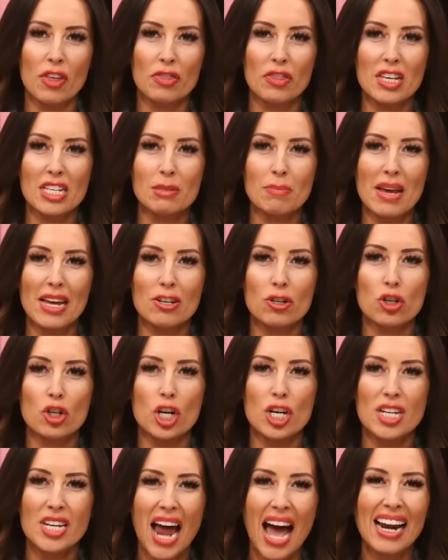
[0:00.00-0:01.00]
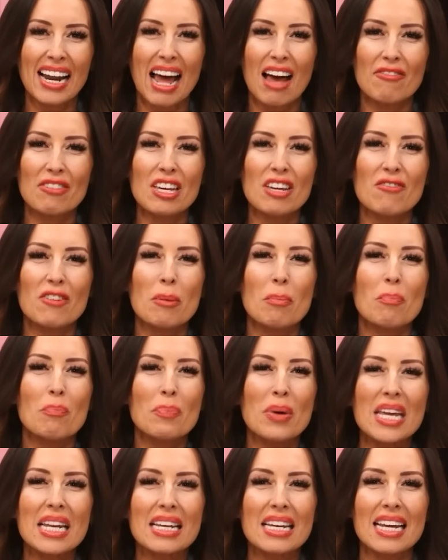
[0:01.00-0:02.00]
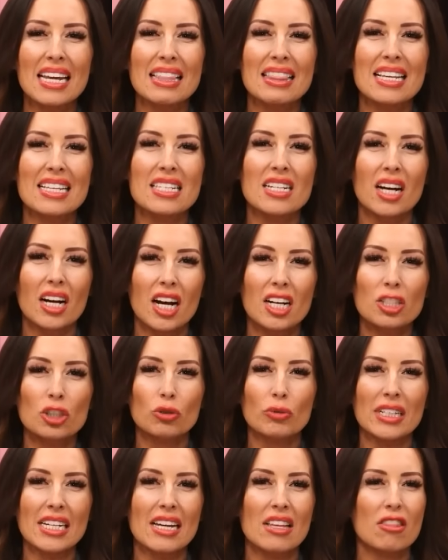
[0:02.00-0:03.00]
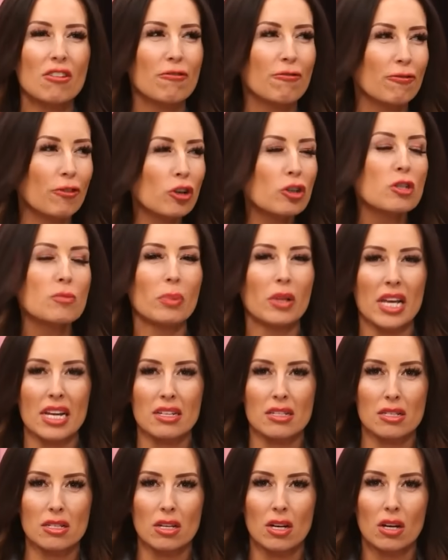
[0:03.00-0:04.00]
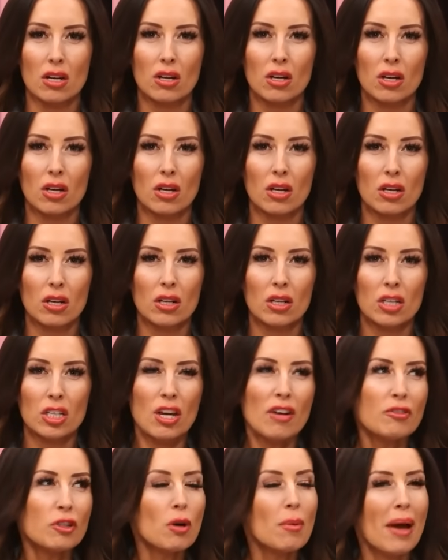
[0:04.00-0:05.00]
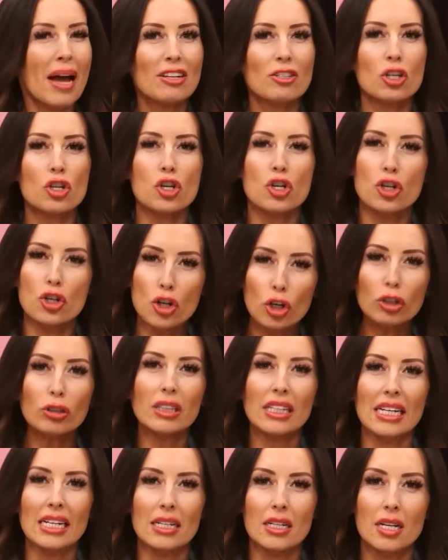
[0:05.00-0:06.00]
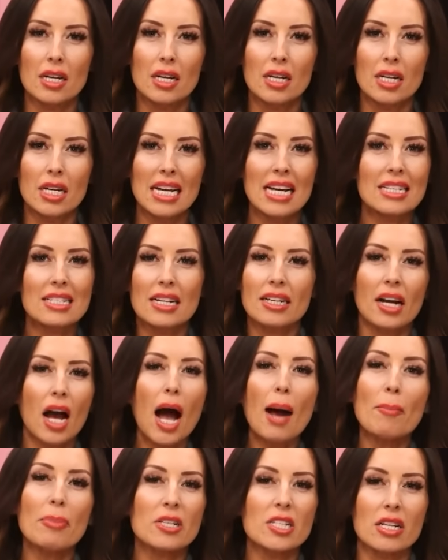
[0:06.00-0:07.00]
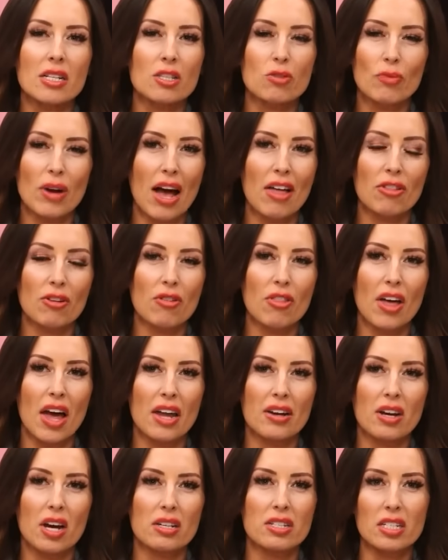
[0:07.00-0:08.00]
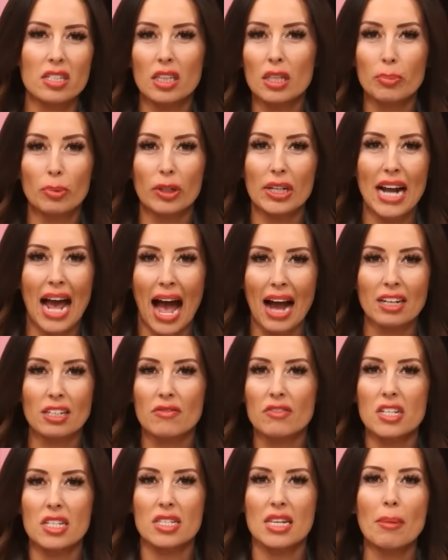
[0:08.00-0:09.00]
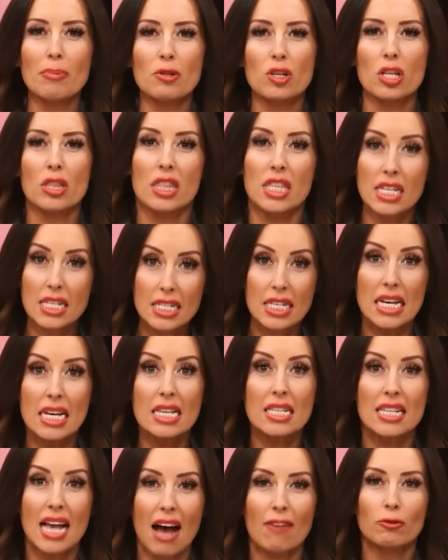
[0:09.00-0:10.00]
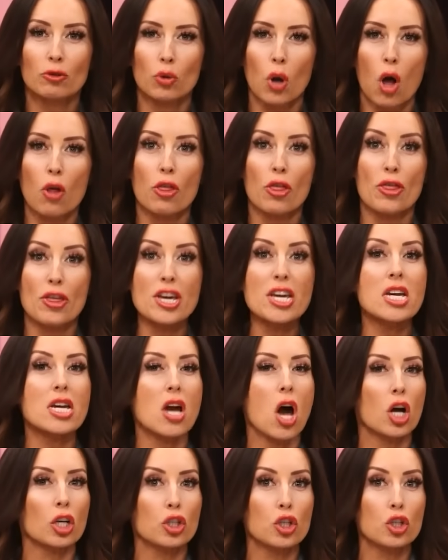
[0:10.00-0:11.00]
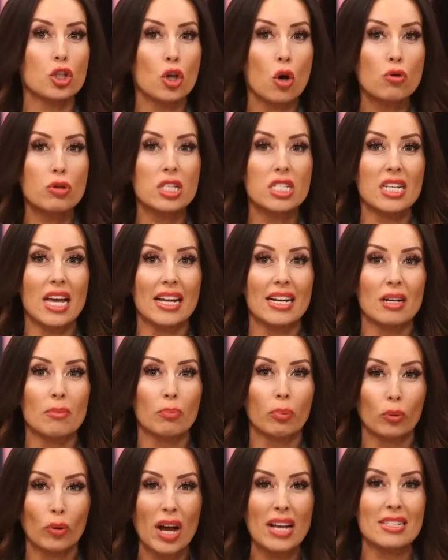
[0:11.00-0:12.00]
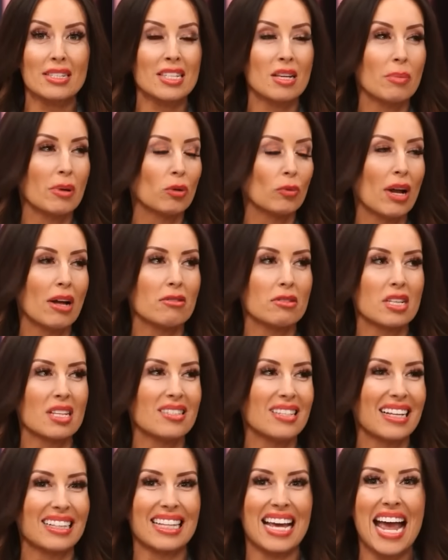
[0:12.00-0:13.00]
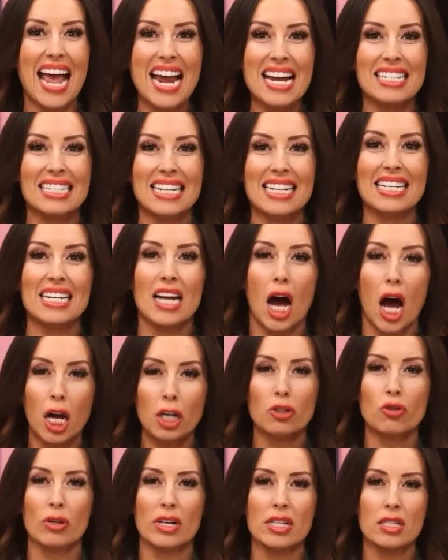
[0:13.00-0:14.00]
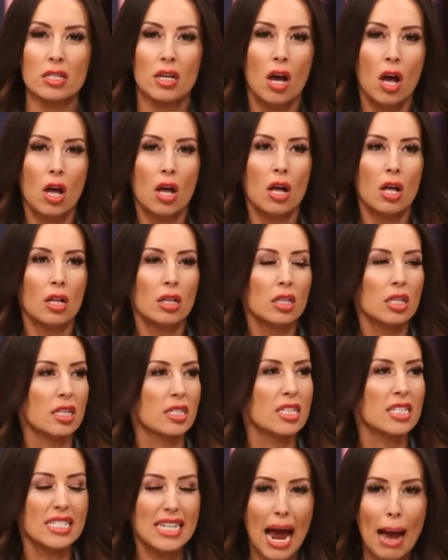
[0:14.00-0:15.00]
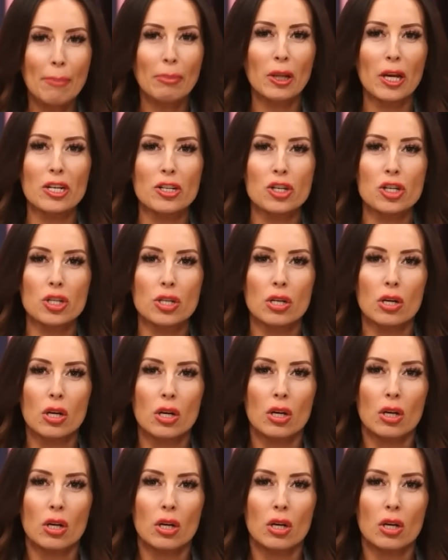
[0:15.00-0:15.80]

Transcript: that this man should not have even been in this country in the first place. You have to imagine, surely it's incompetence rather than a deliberate act of deception. This is, after all, the Associated Press. They've been around since like the 1800s, established,